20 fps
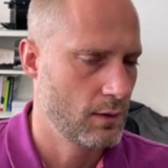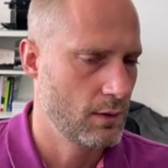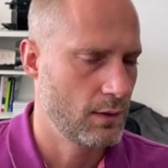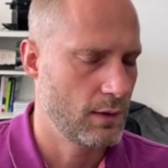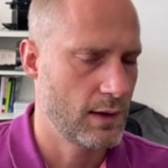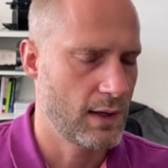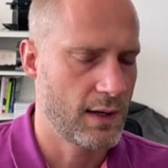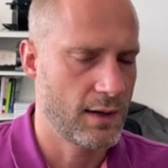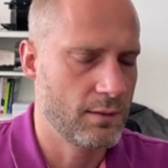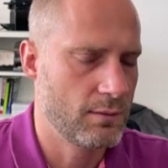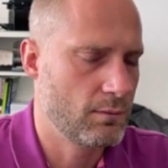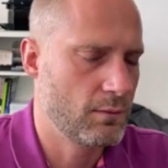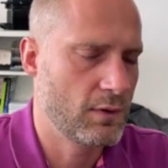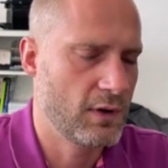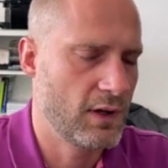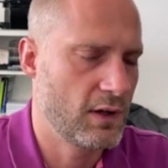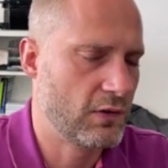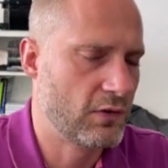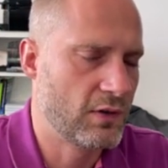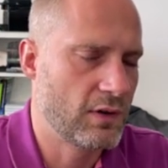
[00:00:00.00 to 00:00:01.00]
And
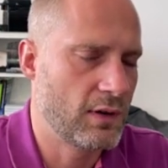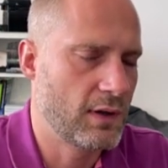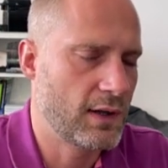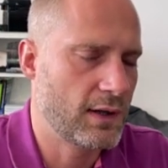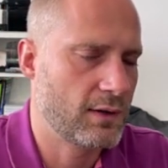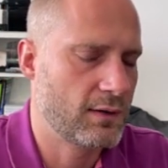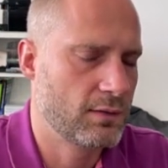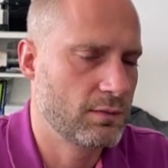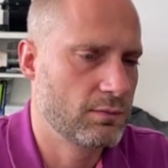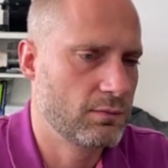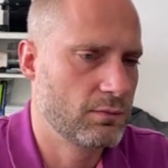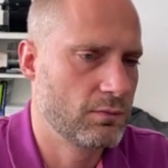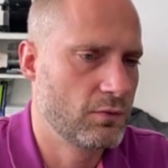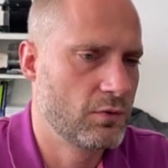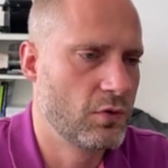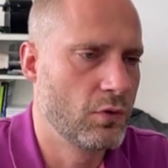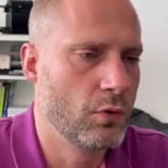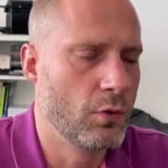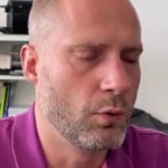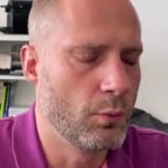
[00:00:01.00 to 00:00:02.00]
it's like
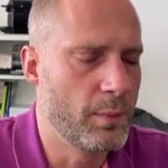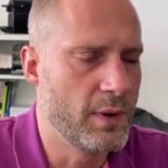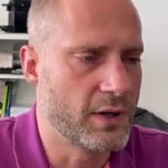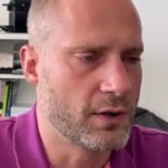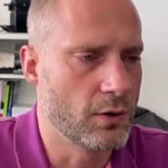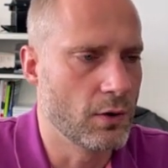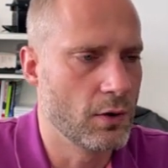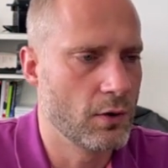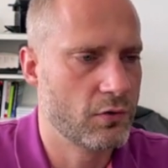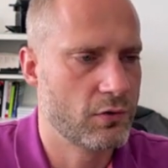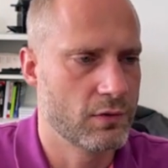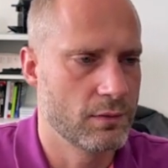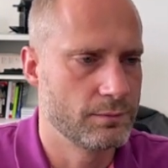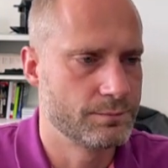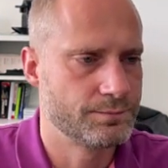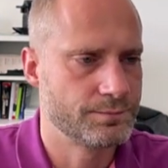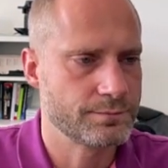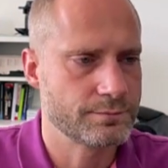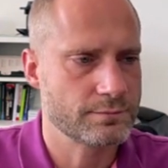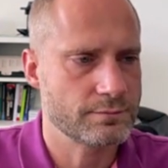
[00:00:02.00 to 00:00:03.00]
true, because
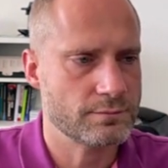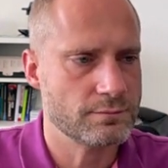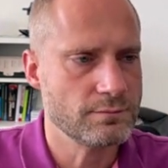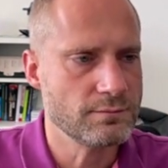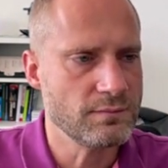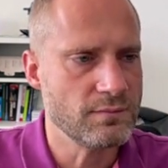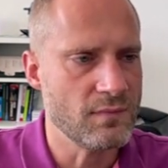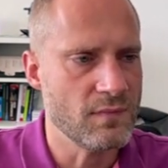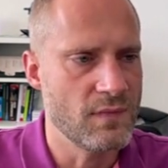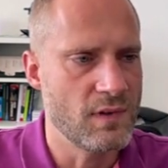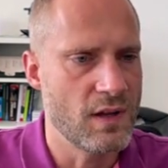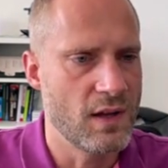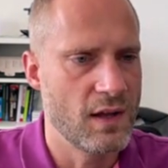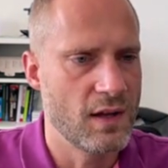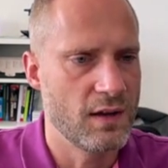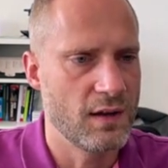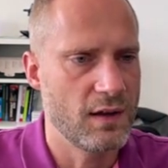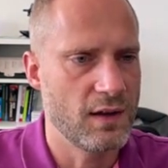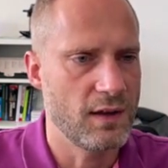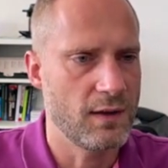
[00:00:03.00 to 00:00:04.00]

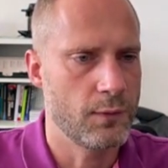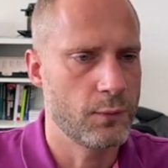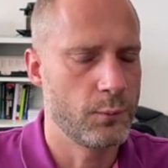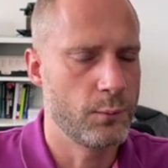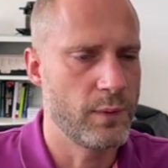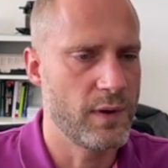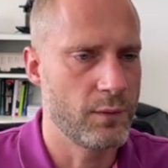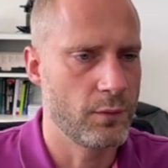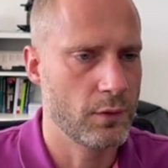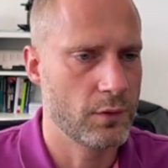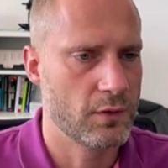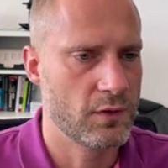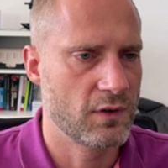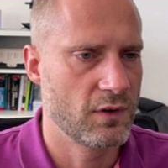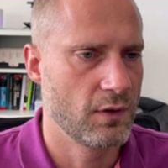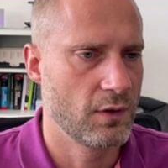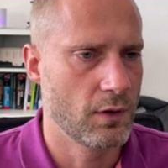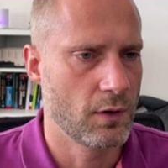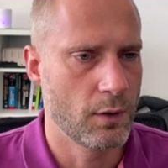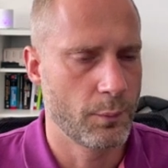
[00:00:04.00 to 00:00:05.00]
if we would
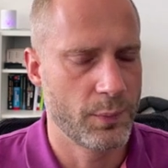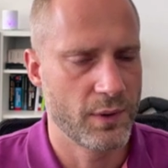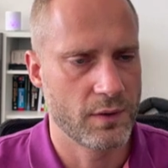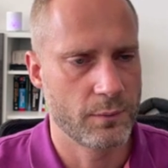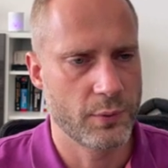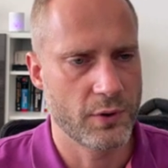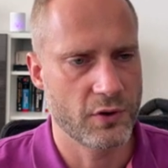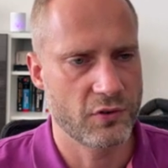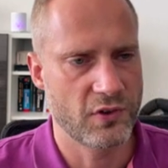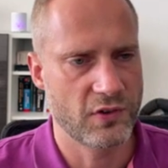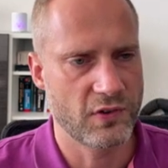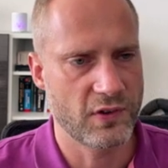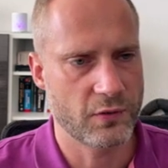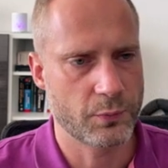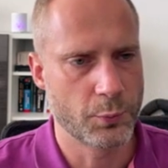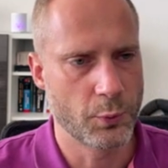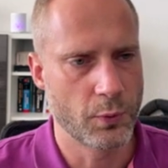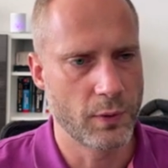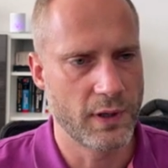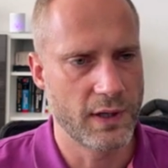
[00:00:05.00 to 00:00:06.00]
open Process
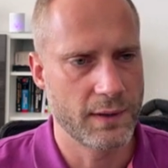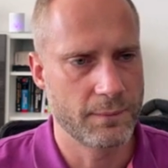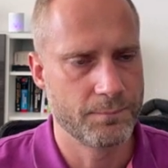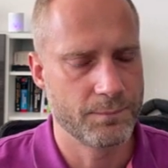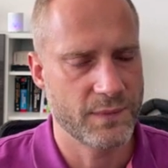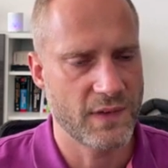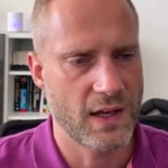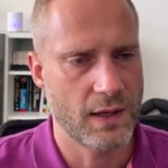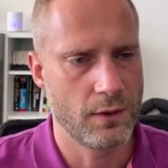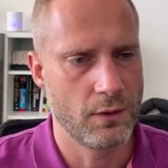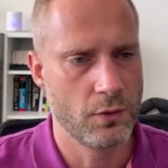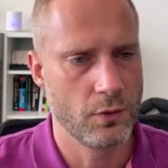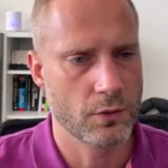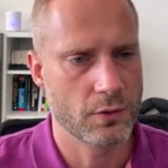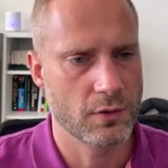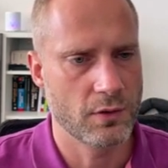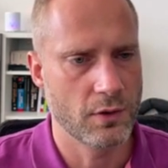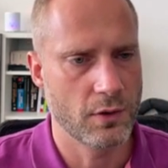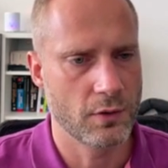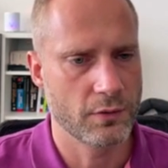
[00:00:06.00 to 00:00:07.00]
Explorer and
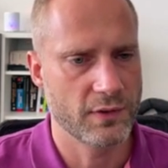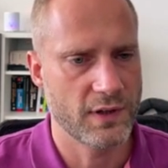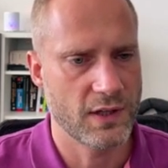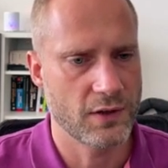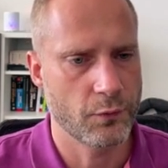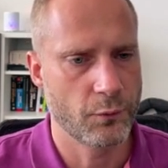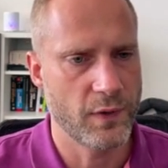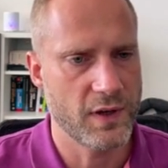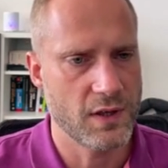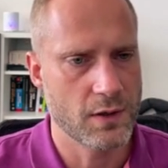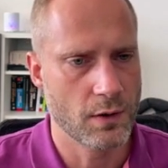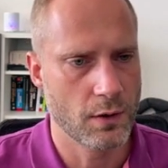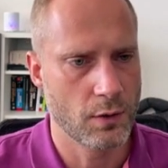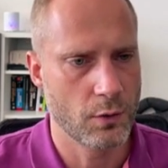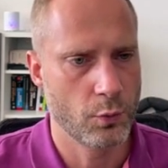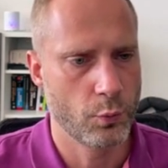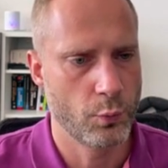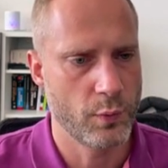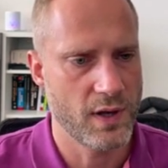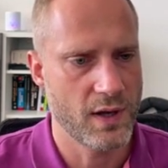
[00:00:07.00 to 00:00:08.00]
look on that
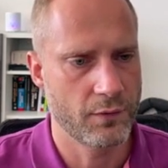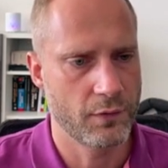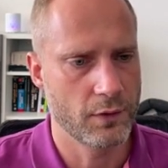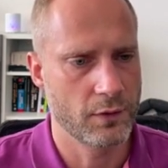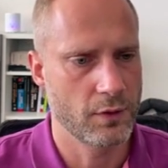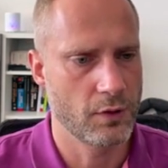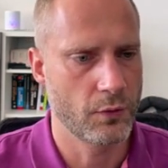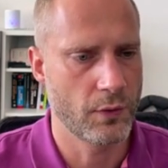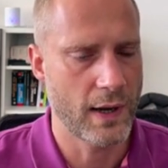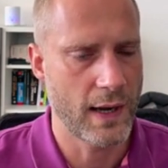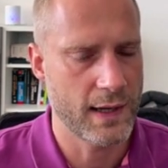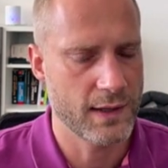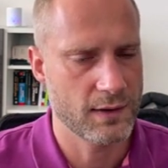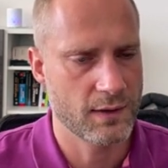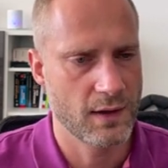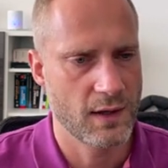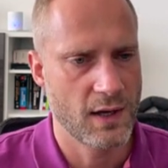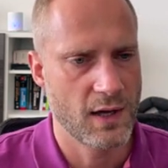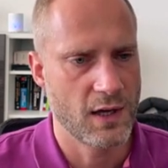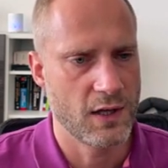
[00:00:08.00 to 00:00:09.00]
window we have on the right,
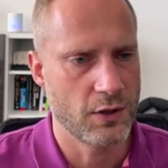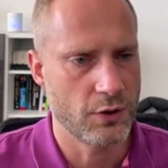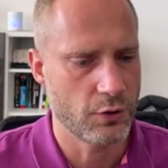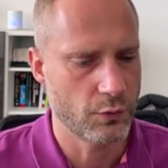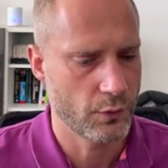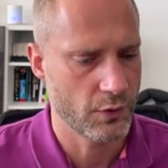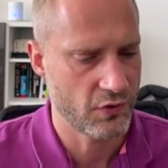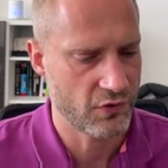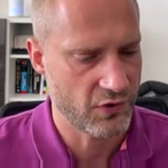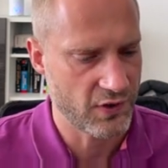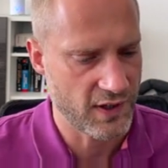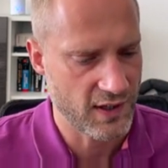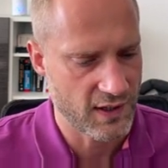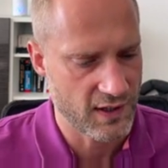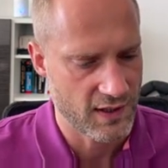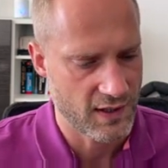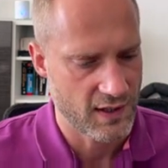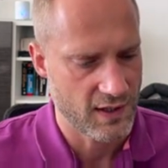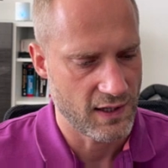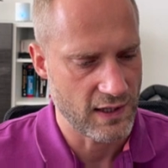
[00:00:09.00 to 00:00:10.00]
you would see
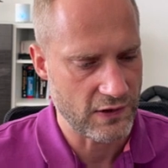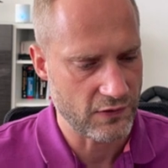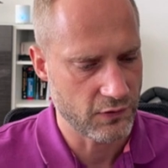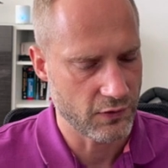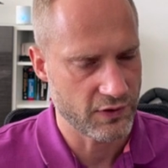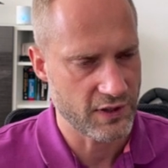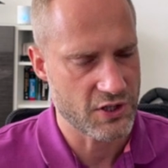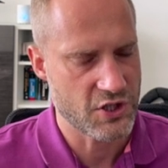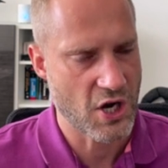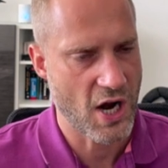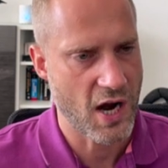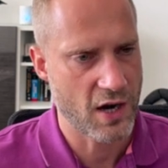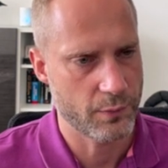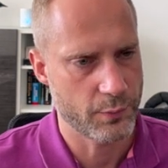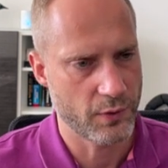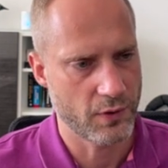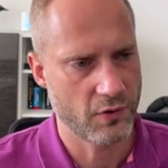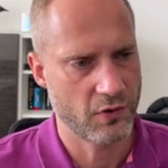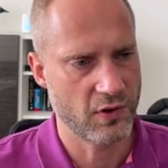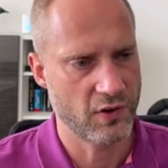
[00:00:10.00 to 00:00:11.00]
it's not a child
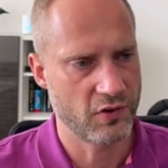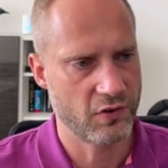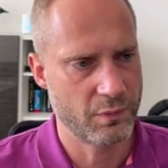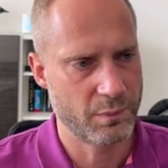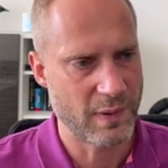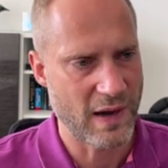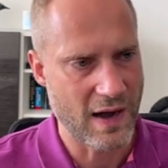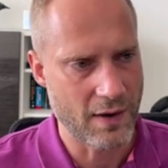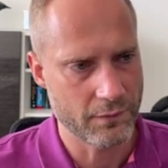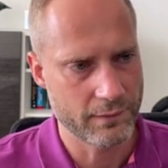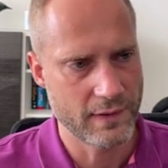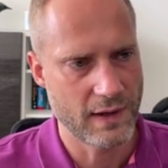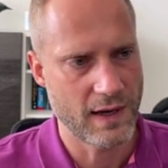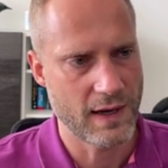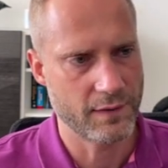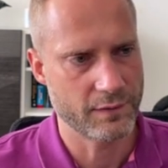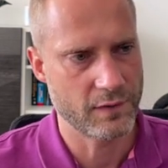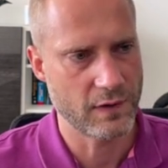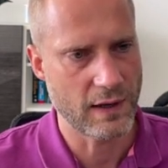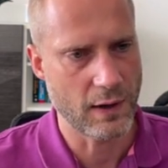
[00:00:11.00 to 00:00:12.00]
process found
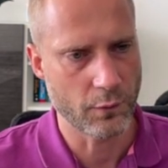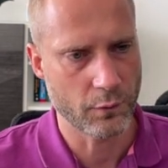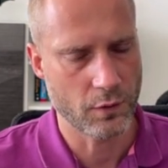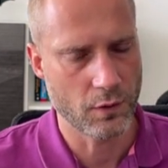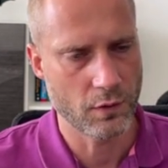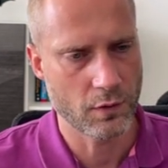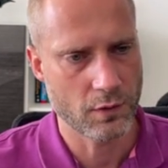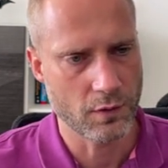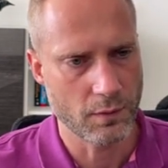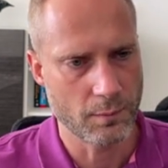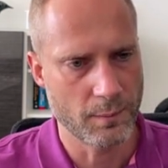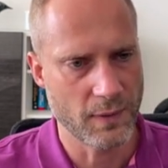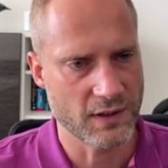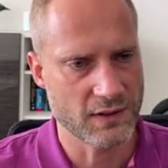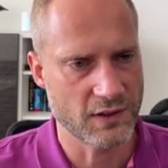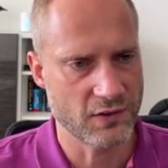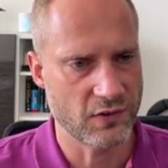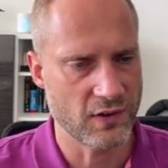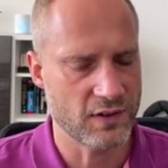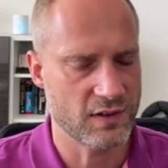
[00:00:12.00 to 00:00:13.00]
under Outlook, but
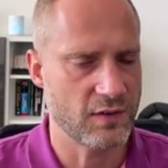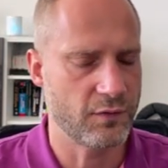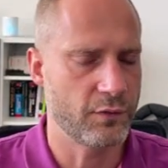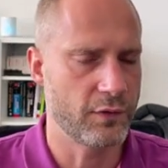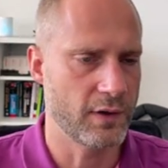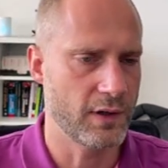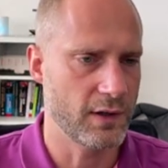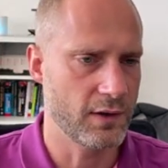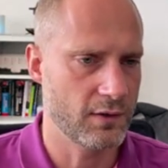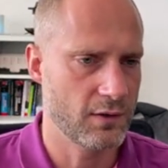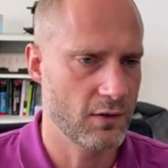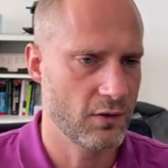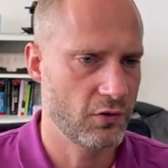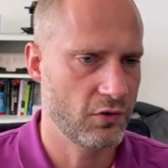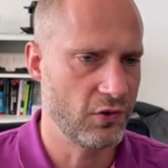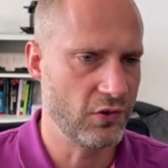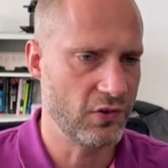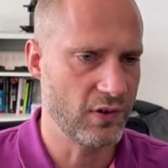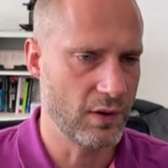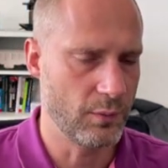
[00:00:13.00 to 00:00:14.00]
it's a different
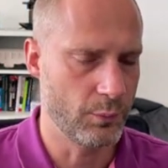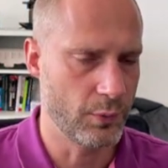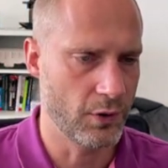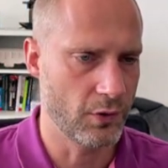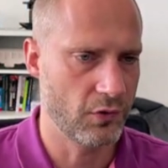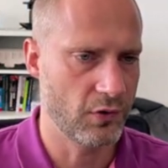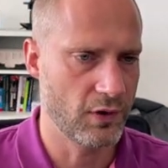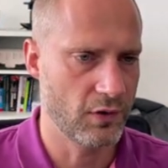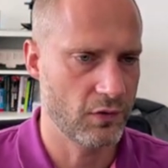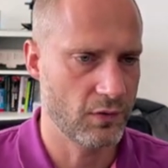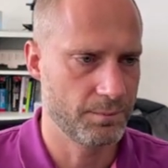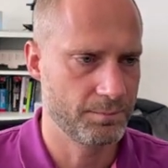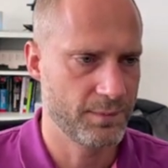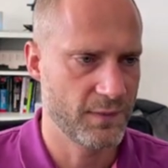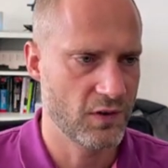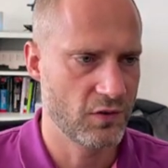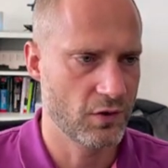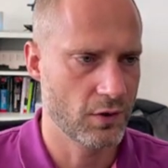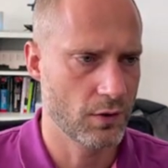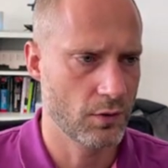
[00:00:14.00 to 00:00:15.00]
system process.
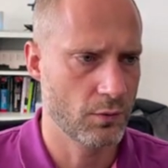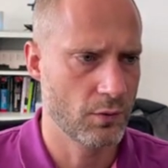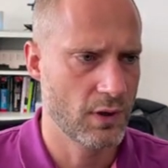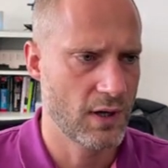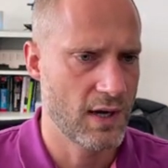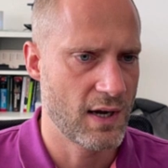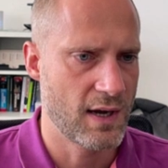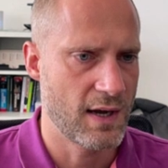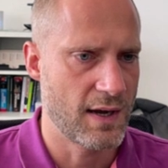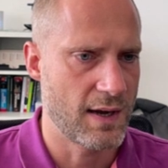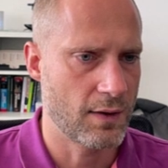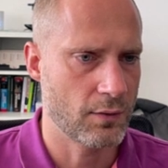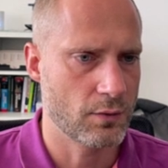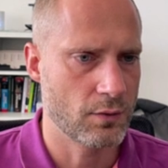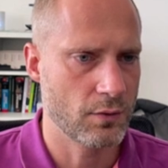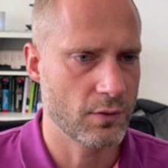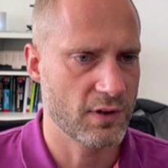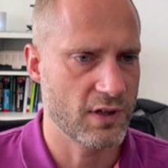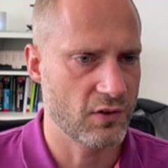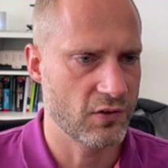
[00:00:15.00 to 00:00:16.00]
So
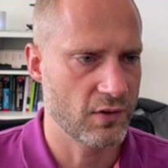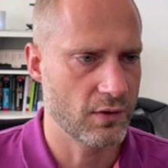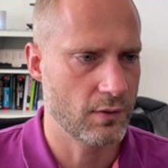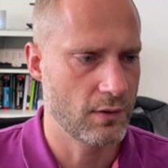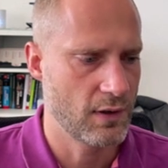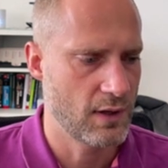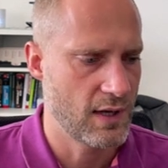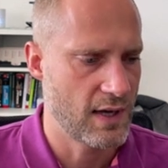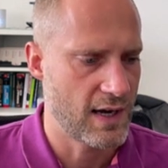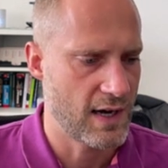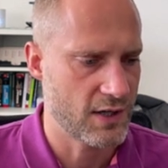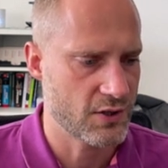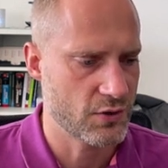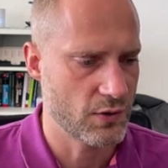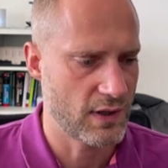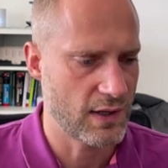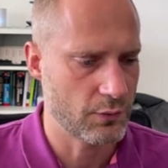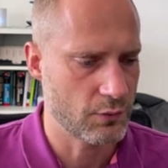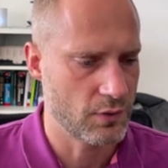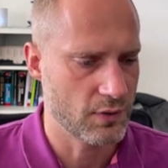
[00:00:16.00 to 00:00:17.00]
Outlook
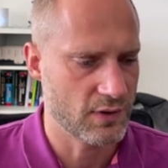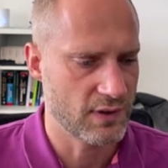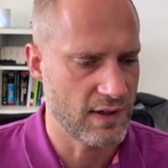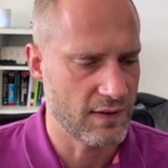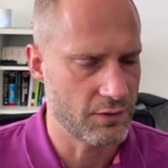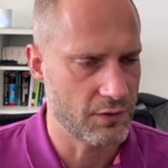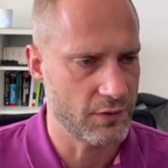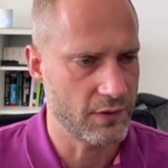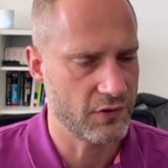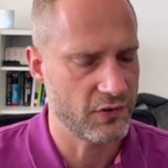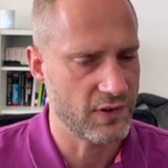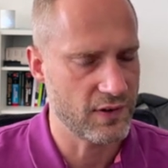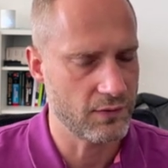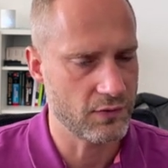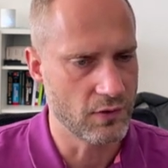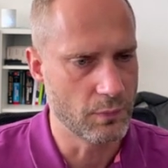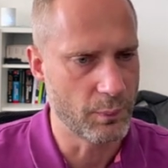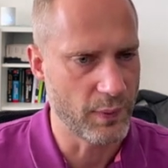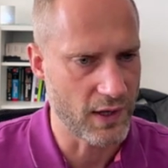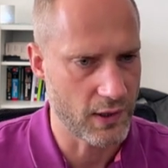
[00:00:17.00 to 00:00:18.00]
never receives
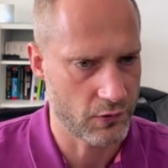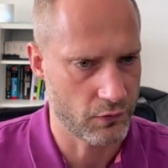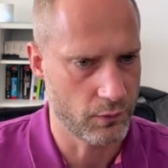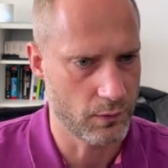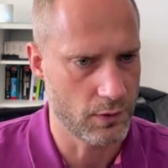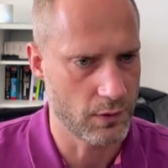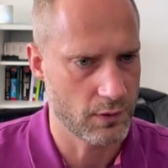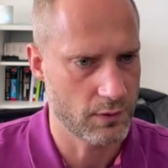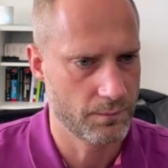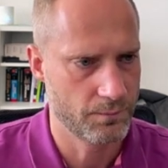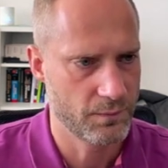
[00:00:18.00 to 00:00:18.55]
the password.